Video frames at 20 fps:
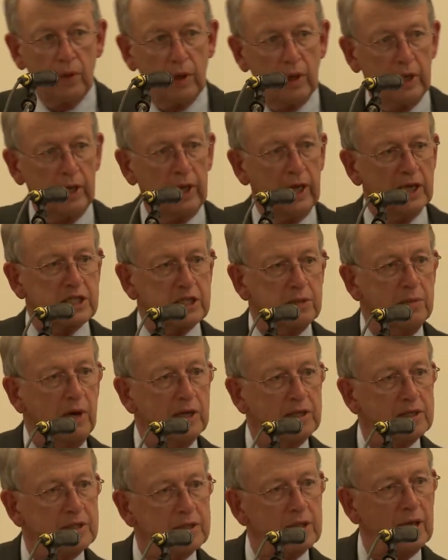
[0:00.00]
And he
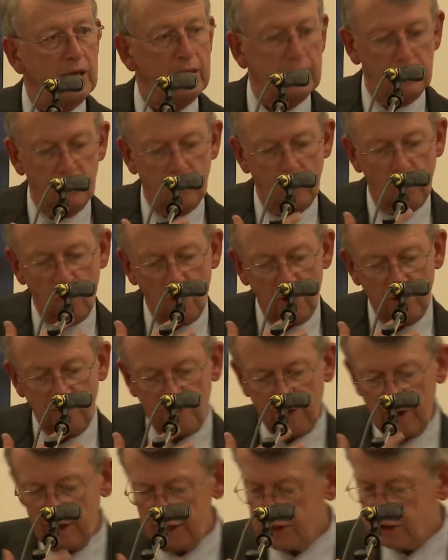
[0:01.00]
estimates that when
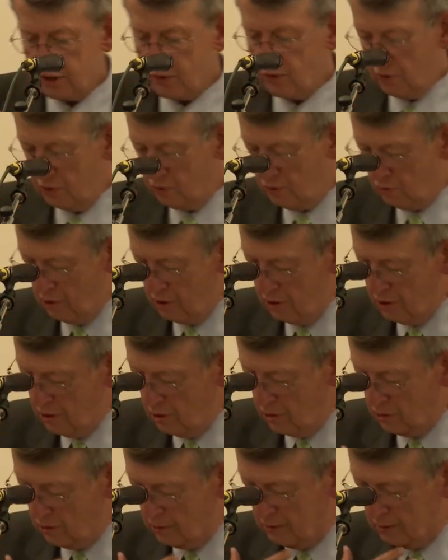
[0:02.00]
faced with
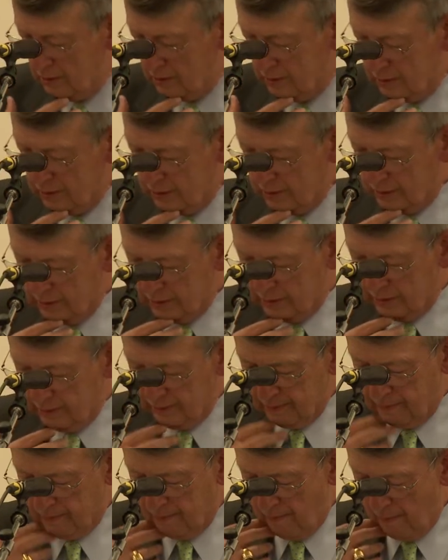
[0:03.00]
real
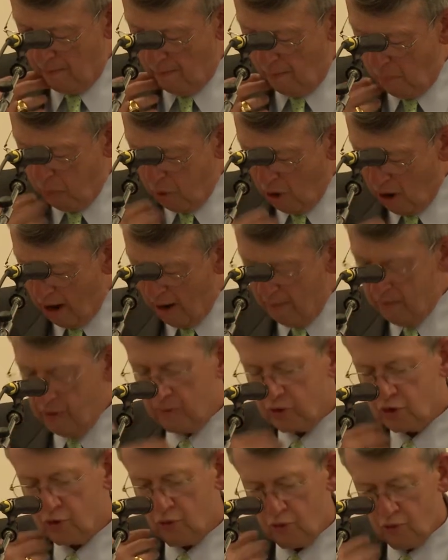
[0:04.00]

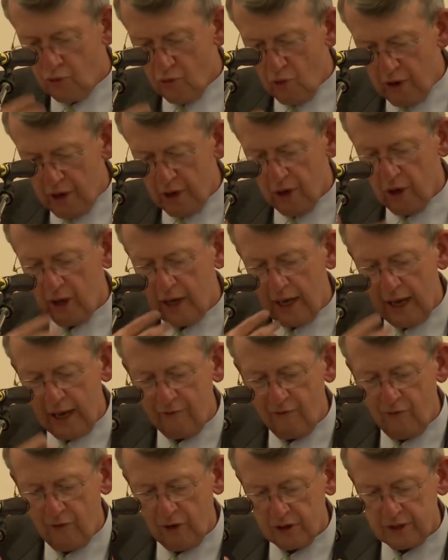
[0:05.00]
problems, with real
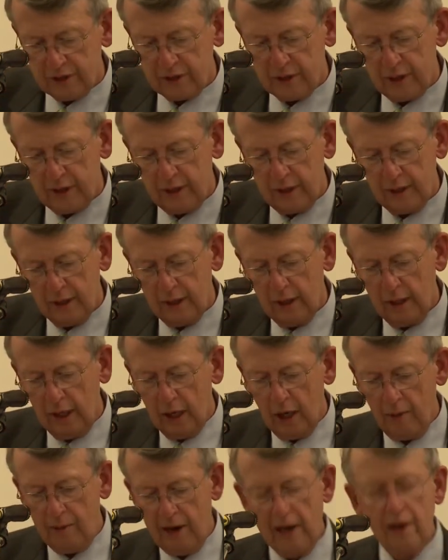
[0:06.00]
adversity,
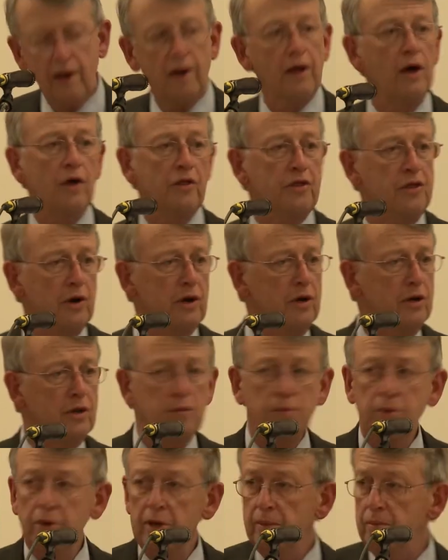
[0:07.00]
about a third of
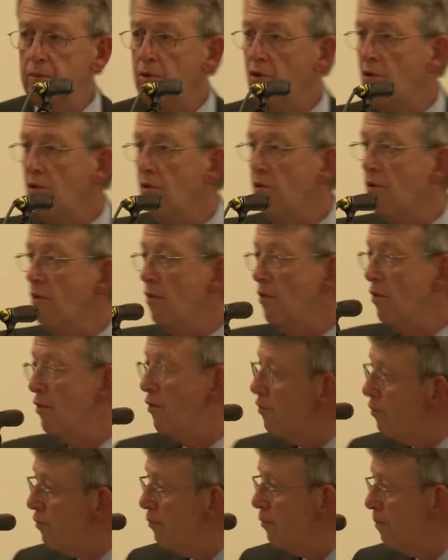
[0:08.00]
the people,
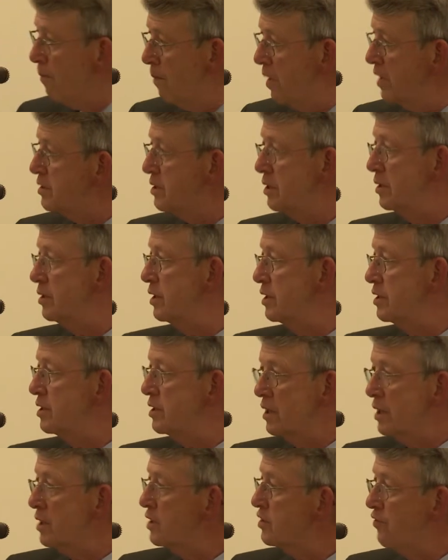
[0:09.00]
based on his
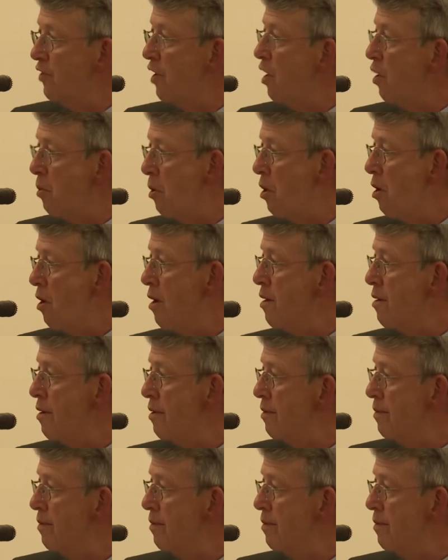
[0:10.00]
studies, fall apart.